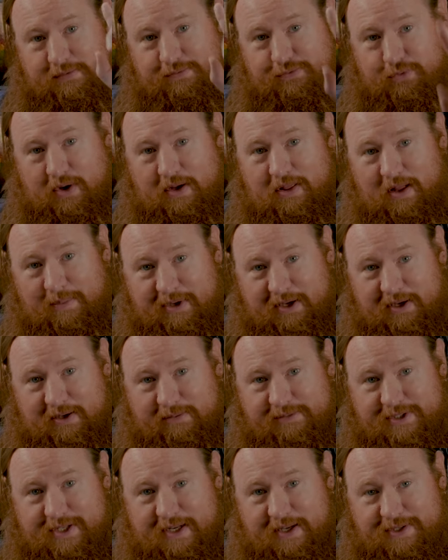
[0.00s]
3 o'clock
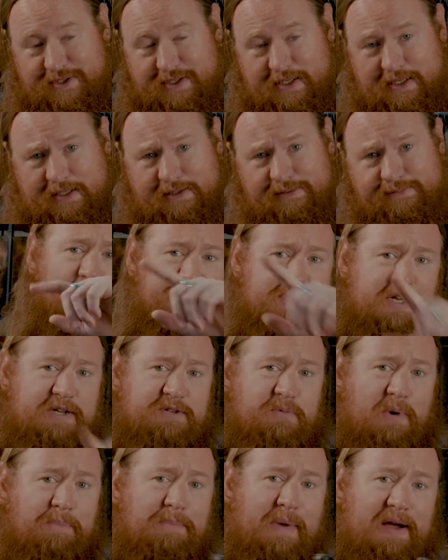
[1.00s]
p.m. CST. I've
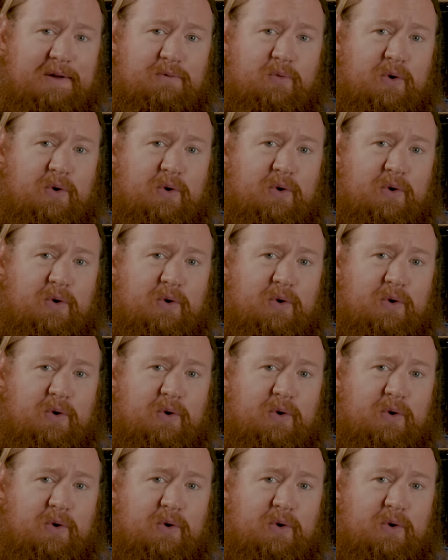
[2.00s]
changed my mind.